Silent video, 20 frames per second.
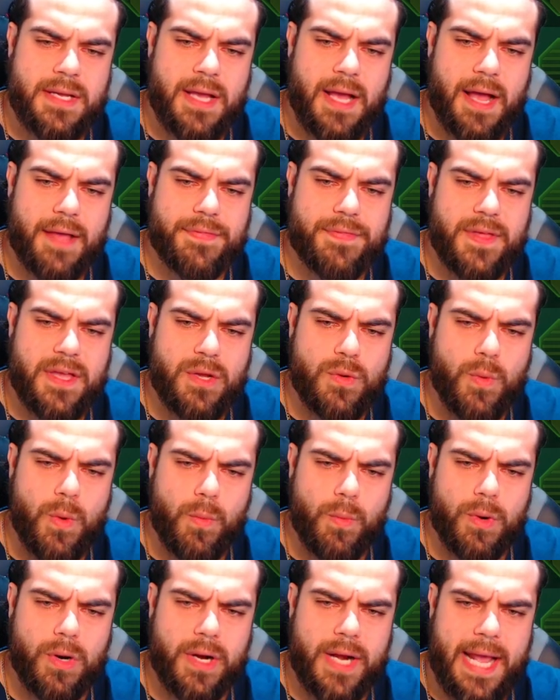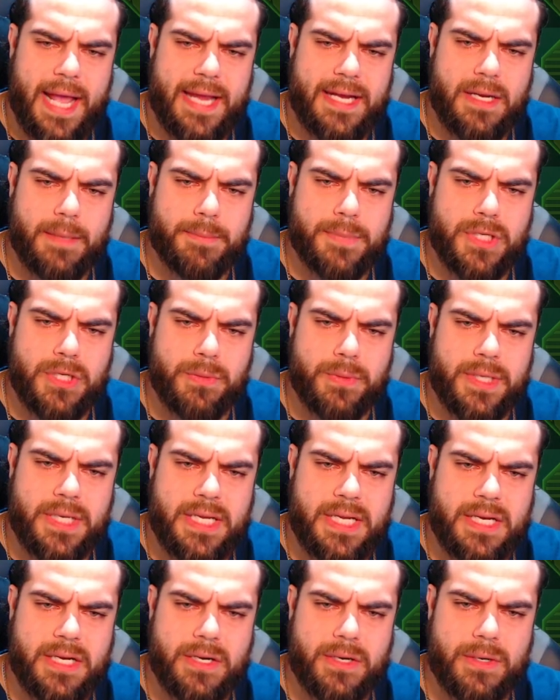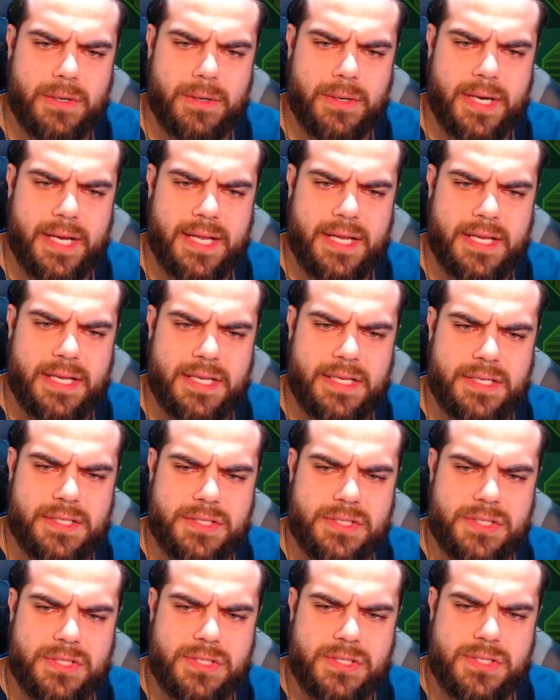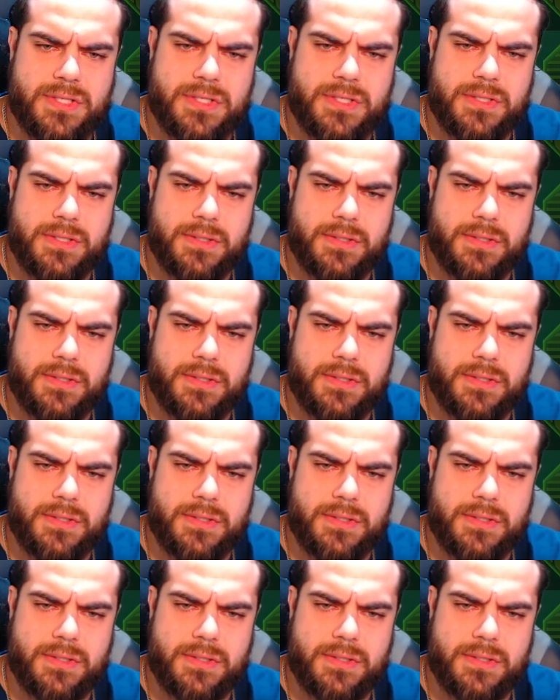I think what we're going to end up doing here is